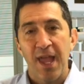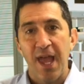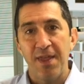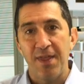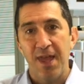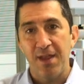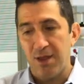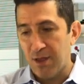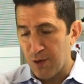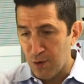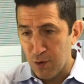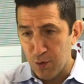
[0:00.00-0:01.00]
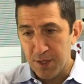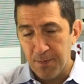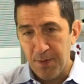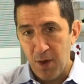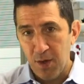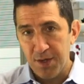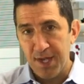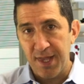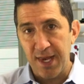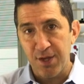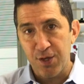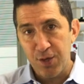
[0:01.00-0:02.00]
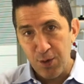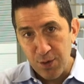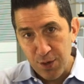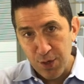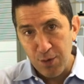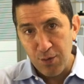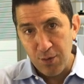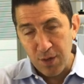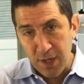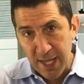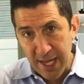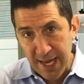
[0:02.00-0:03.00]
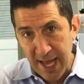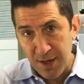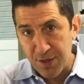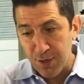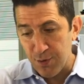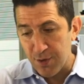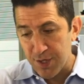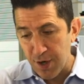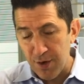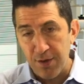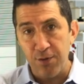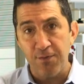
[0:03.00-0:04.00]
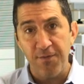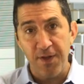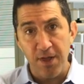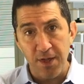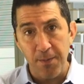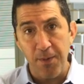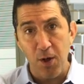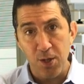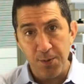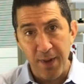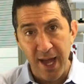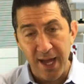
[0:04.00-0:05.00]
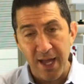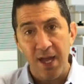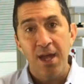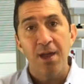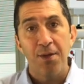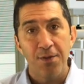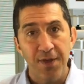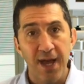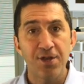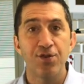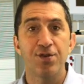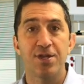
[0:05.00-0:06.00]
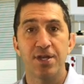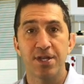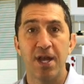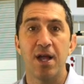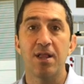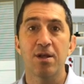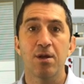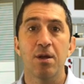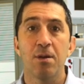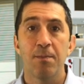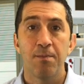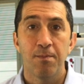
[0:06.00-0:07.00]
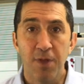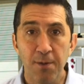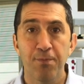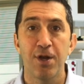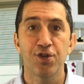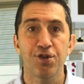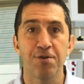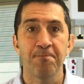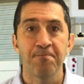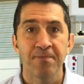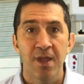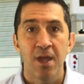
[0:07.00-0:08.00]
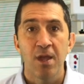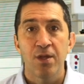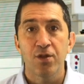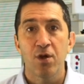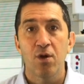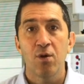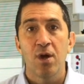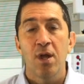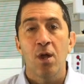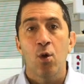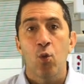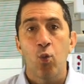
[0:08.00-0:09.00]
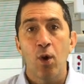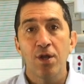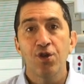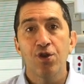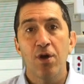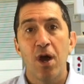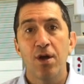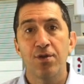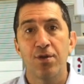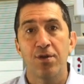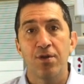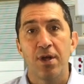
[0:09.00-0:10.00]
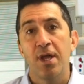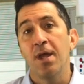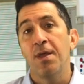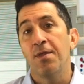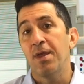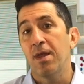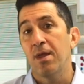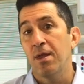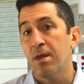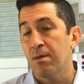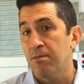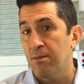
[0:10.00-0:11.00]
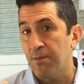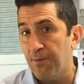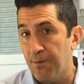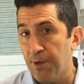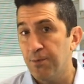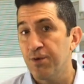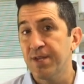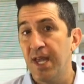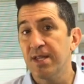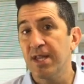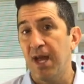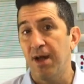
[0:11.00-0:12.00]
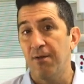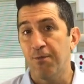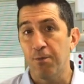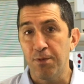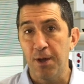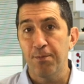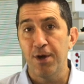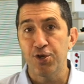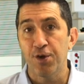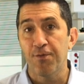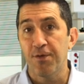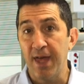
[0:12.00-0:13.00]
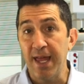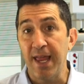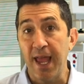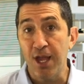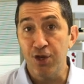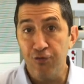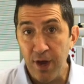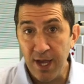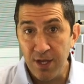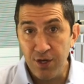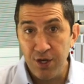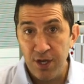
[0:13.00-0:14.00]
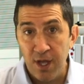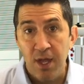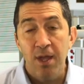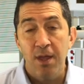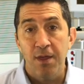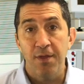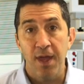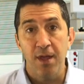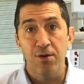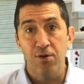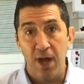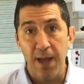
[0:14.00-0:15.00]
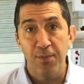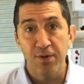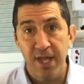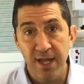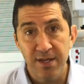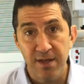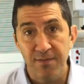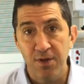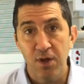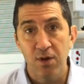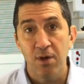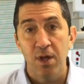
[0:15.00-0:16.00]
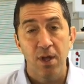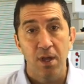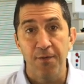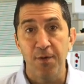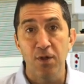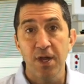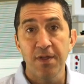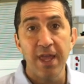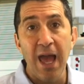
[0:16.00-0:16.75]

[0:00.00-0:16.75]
and then you lose the pulse, and then as soon as you leak it out, so you start feeling the pulse back, that's your systolic blood pressure. So once you're under the fifth percentile for blood pressure for that age range, then you're hypotensive. So if you look in the